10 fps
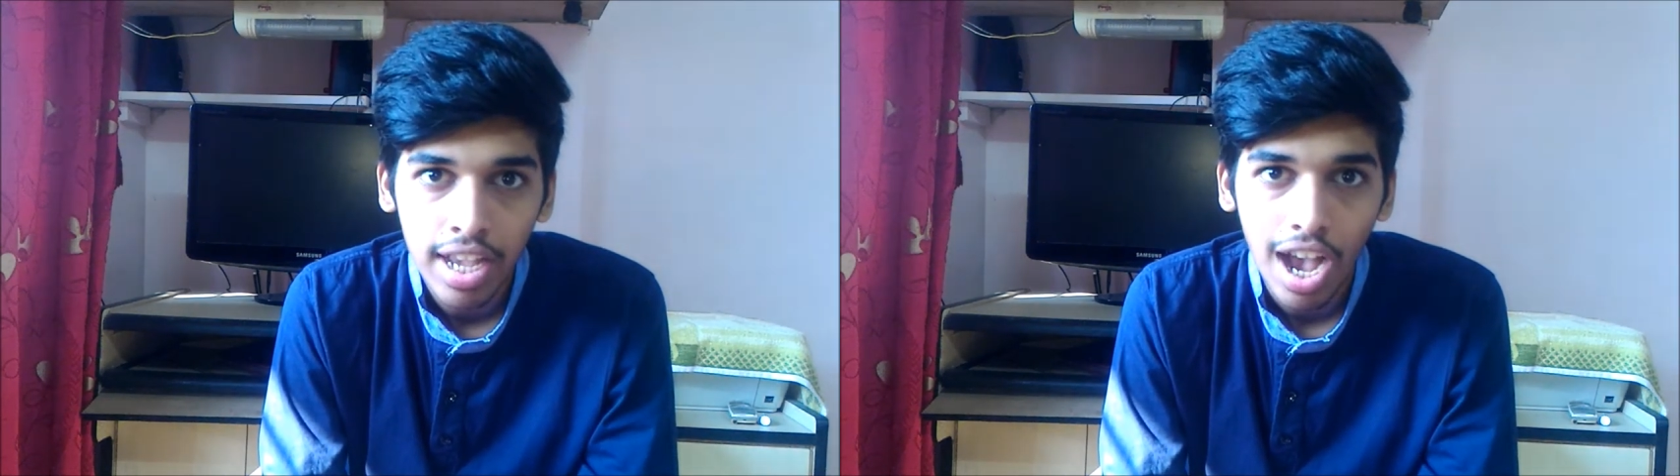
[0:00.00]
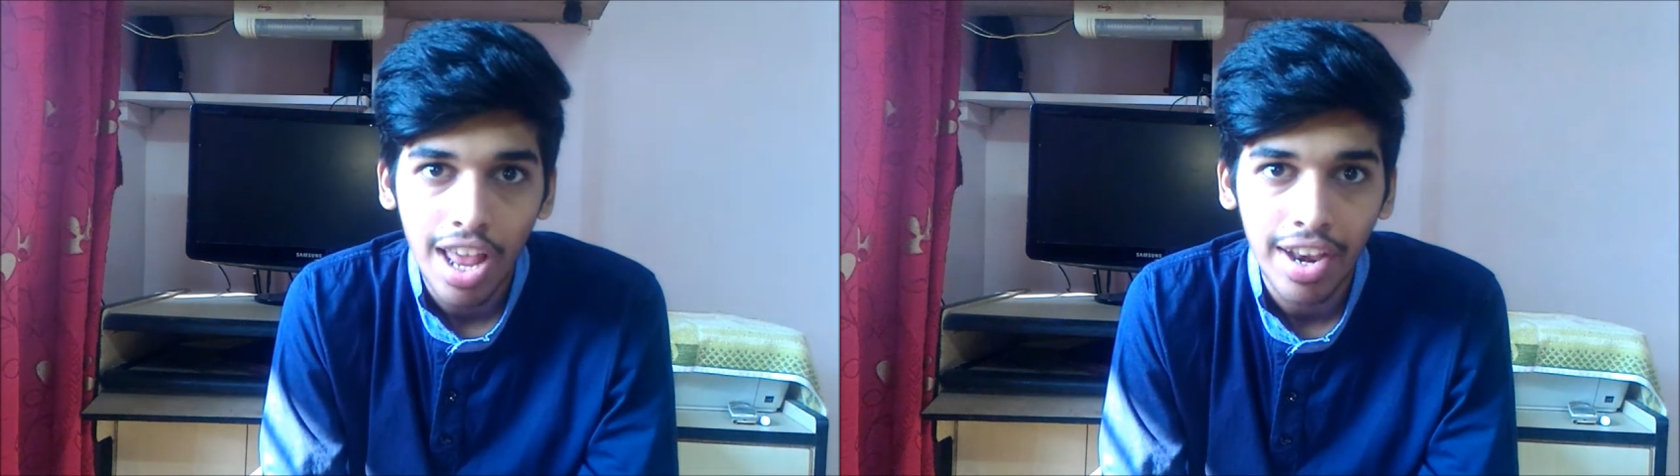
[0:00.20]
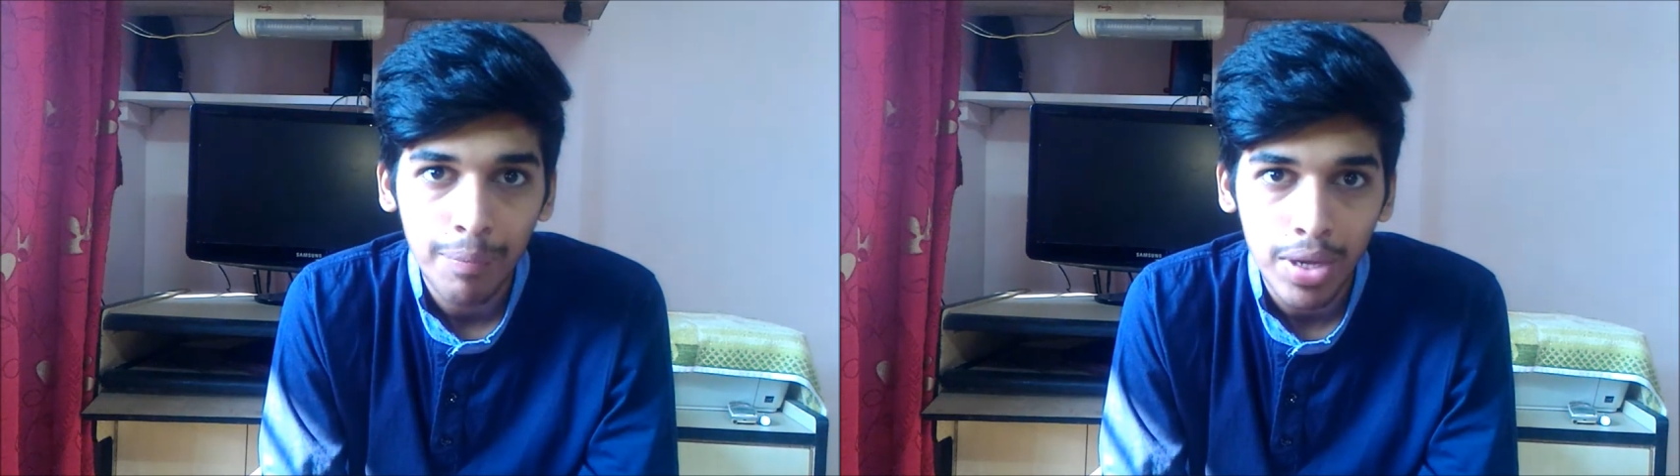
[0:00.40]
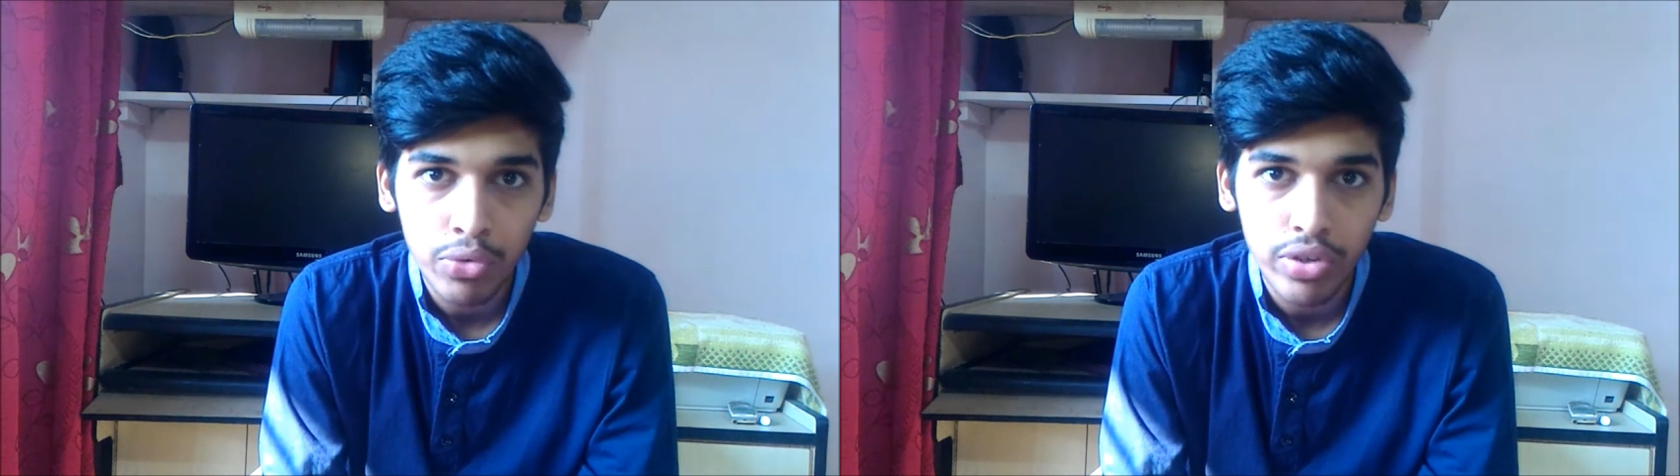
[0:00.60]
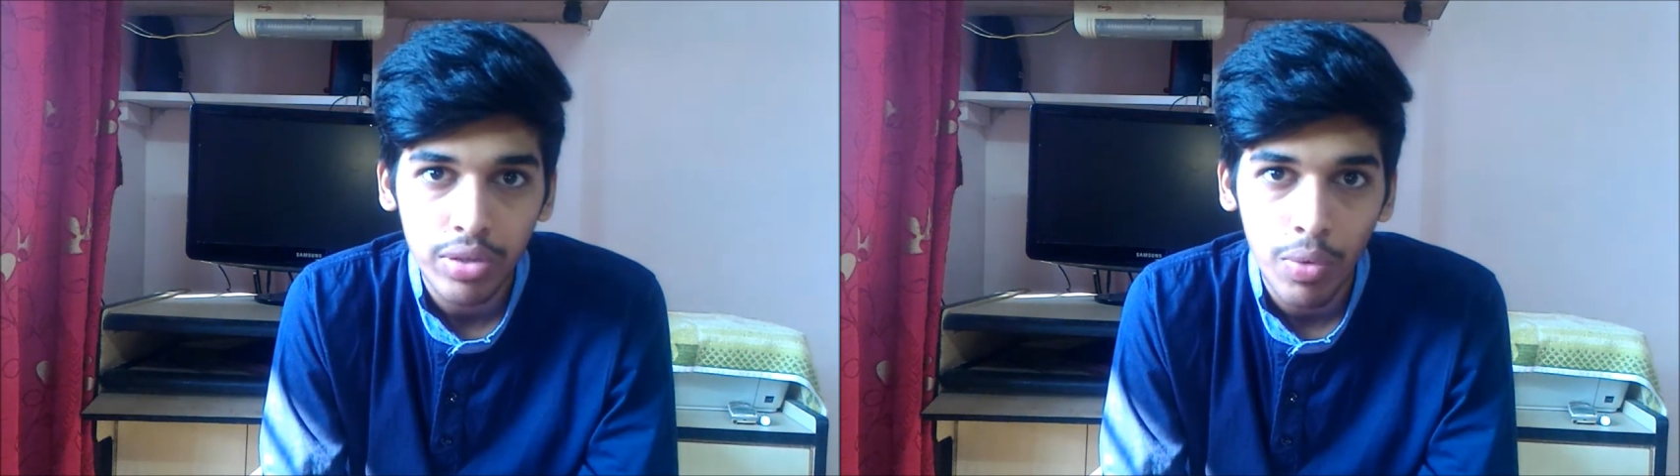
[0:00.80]
And
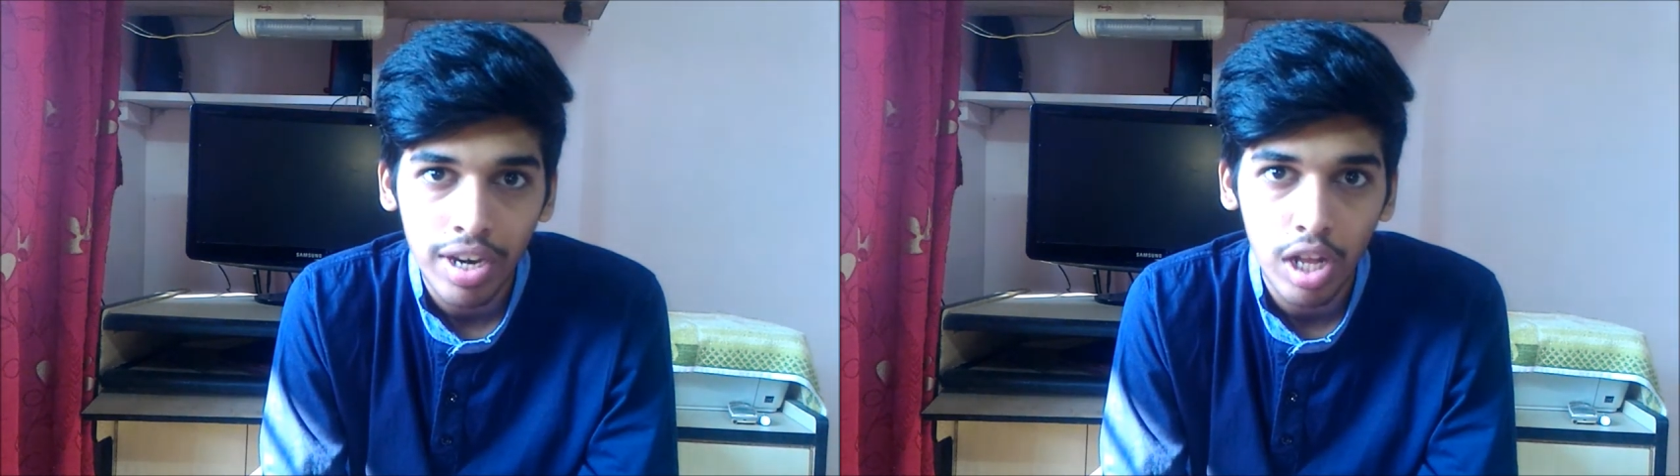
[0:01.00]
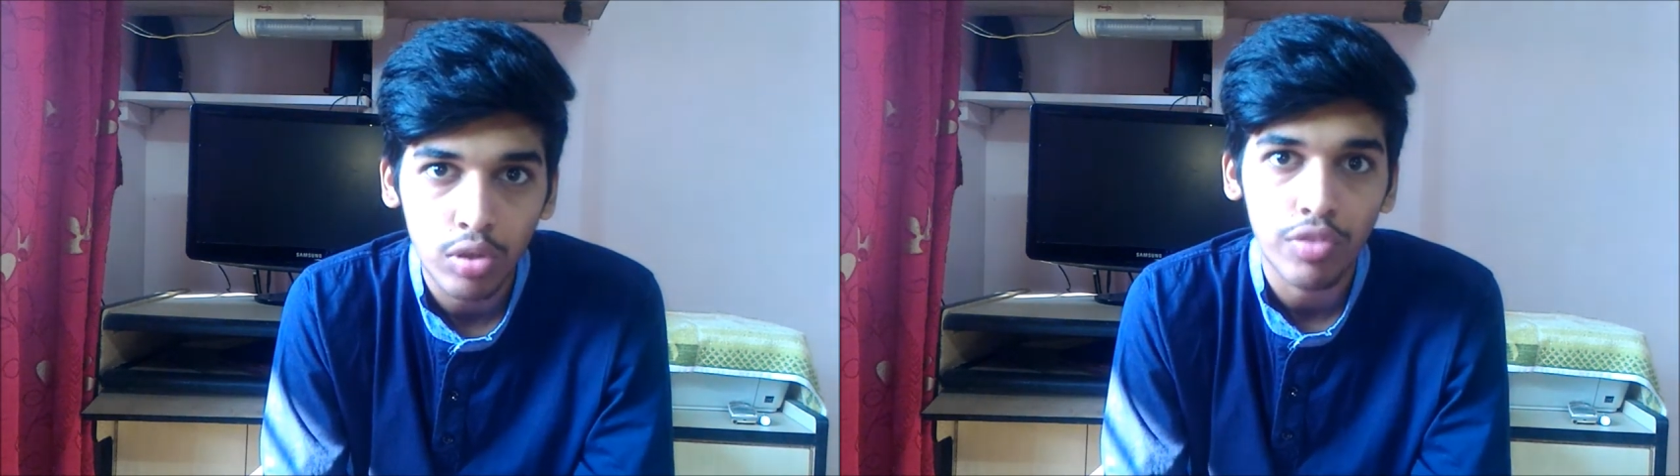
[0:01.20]
Patrick Ronaldo,